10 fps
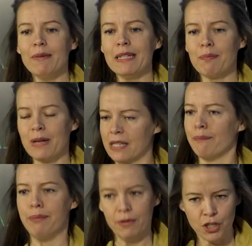hoping to press
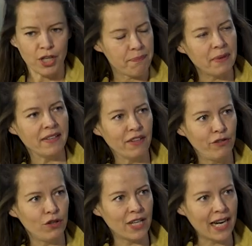the bullshit button a
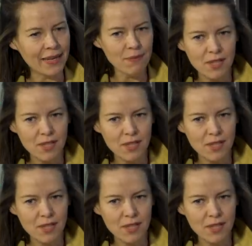few times,